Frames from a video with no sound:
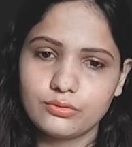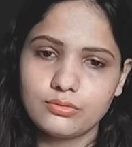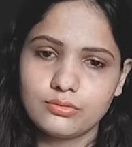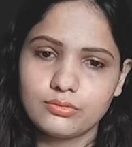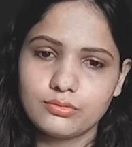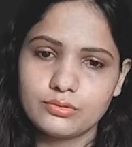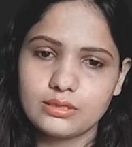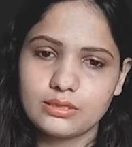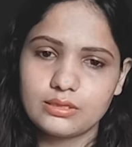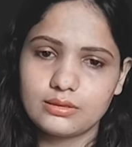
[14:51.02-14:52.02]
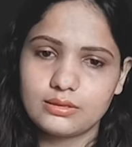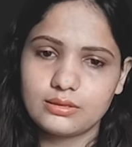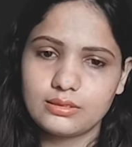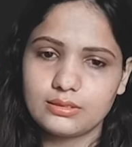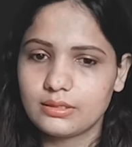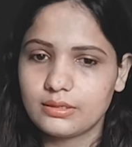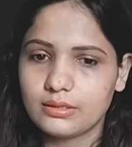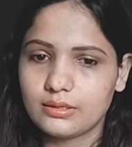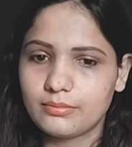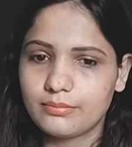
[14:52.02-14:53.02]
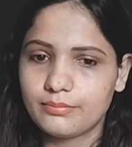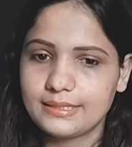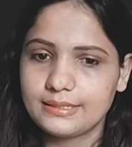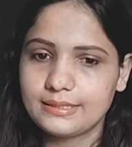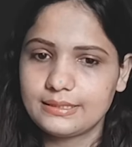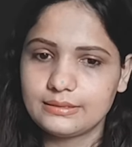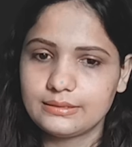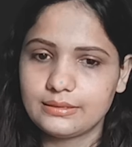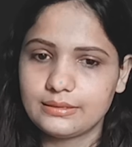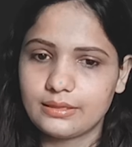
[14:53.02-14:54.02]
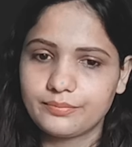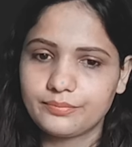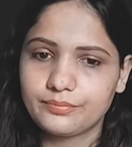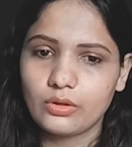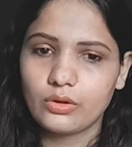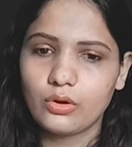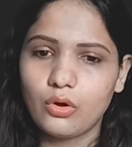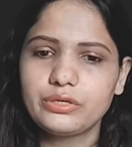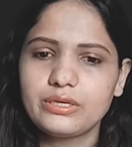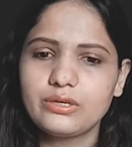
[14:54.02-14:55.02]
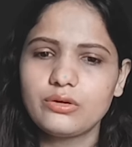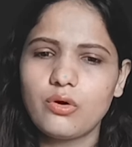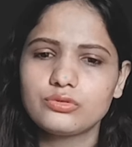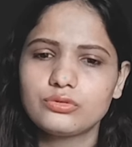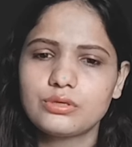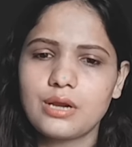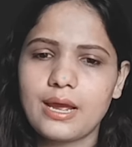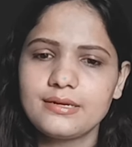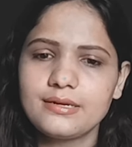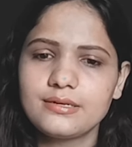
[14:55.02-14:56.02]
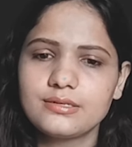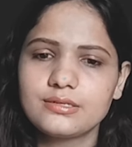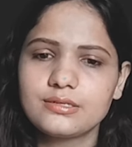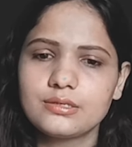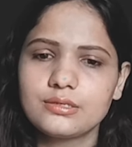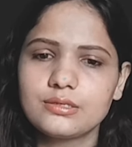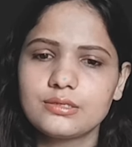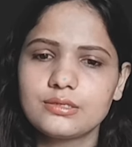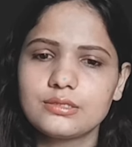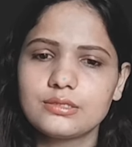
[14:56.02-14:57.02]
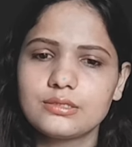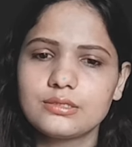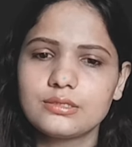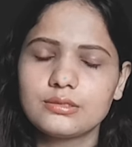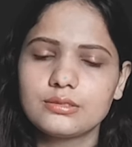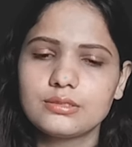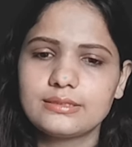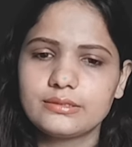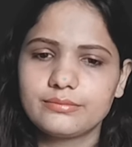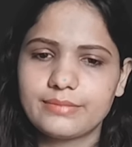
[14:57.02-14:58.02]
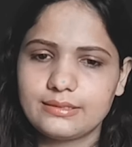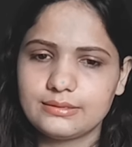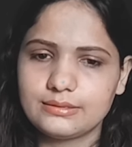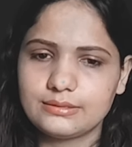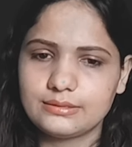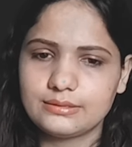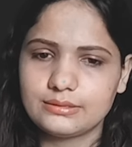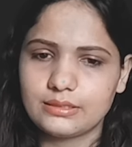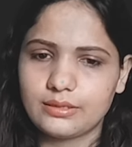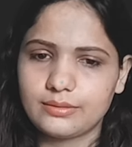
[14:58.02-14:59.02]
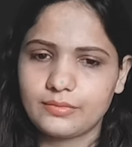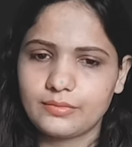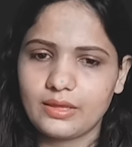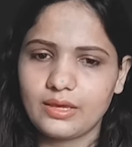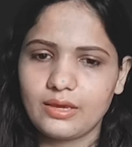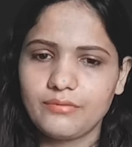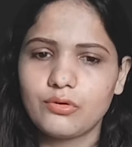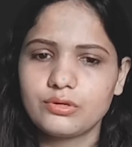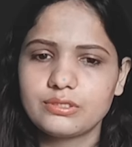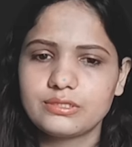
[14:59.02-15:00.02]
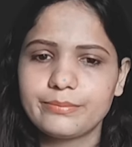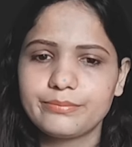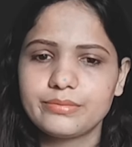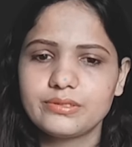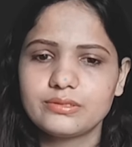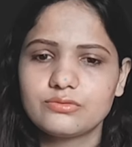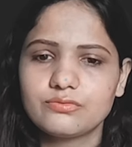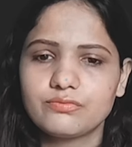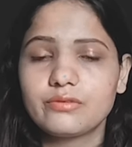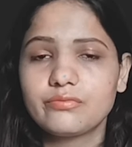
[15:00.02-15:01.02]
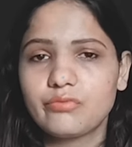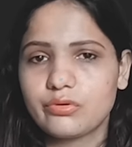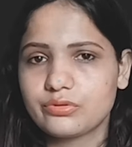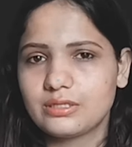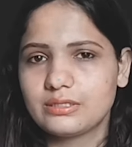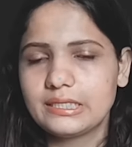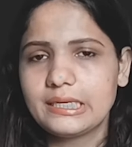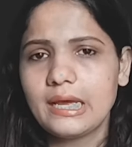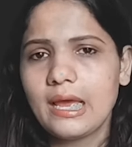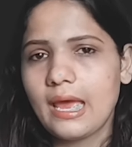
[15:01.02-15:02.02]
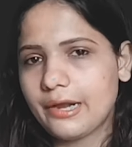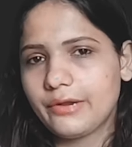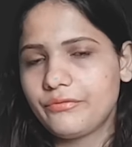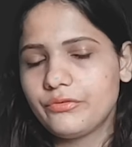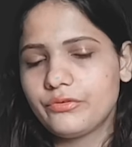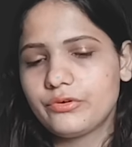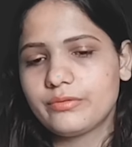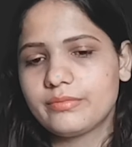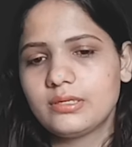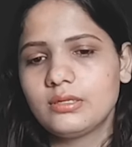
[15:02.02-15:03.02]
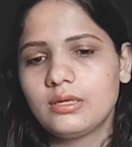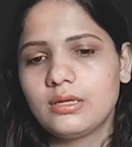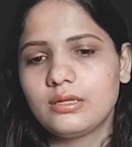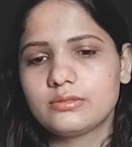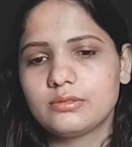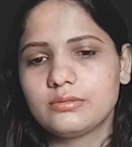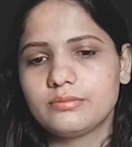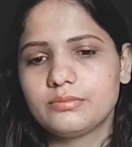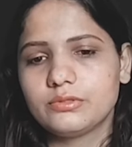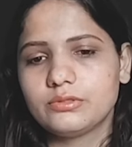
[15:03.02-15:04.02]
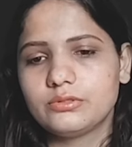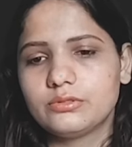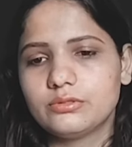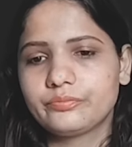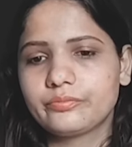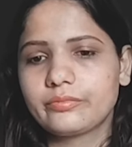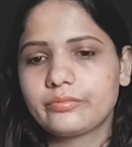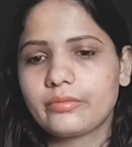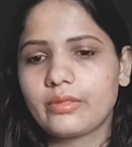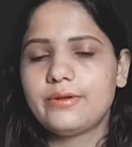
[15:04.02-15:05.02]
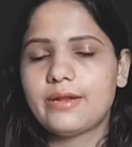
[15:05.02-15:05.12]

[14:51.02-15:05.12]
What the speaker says: photosynthetic bacteria, or you can also write certain bacteria. If you don't remember this word photosynthetic, and if you remember, this will be good. Plants,